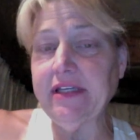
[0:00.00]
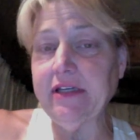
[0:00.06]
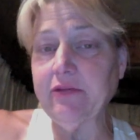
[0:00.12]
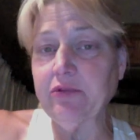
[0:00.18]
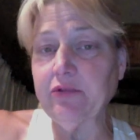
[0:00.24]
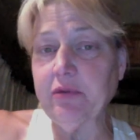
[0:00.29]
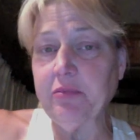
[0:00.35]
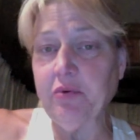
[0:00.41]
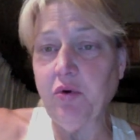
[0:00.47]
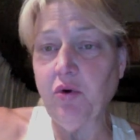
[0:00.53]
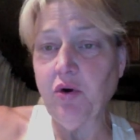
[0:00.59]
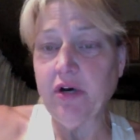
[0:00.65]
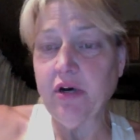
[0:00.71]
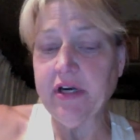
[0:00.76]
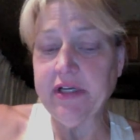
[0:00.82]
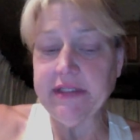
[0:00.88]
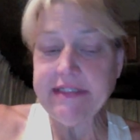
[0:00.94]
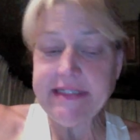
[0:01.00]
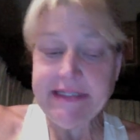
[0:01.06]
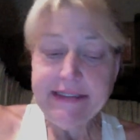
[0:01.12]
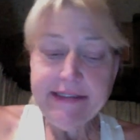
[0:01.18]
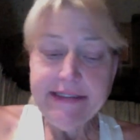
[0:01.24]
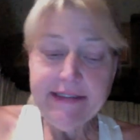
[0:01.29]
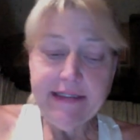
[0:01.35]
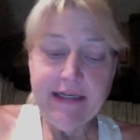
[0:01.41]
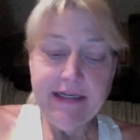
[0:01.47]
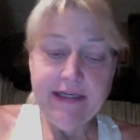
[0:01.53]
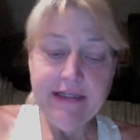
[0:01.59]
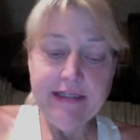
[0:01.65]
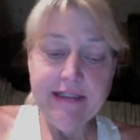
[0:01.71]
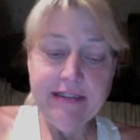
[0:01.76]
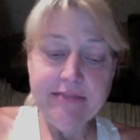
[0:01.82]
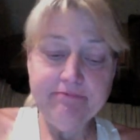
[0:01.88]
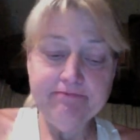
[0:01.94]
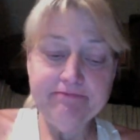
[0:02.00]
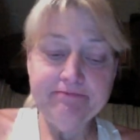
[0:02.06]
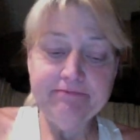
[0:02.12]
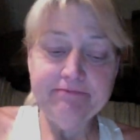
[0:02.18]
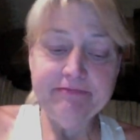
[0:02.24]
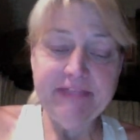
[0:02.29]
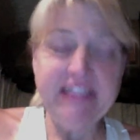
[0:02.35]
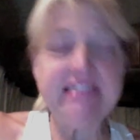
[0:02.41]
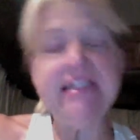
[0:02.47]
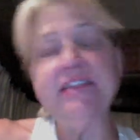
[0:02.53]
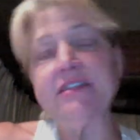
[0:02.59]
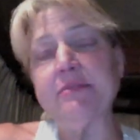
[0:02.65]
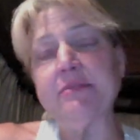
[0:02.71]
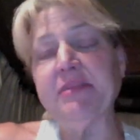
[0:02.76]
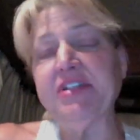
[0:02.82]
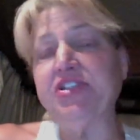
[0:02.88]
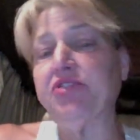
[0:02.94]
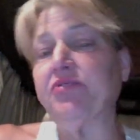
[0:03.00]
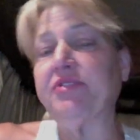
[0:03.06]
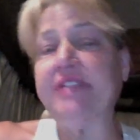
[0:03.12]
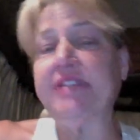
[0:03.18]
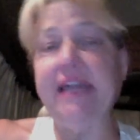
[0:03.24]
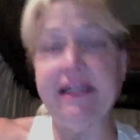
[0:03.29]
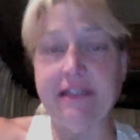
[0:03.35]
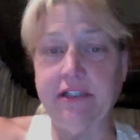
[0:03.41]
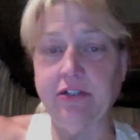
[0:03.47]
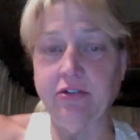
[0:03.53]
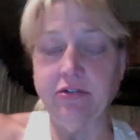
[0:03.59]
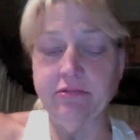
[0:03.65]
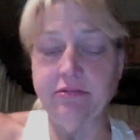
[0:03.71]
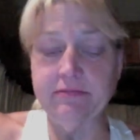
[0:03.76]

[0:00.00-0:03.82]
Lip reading: report, it sounds a bit too technical.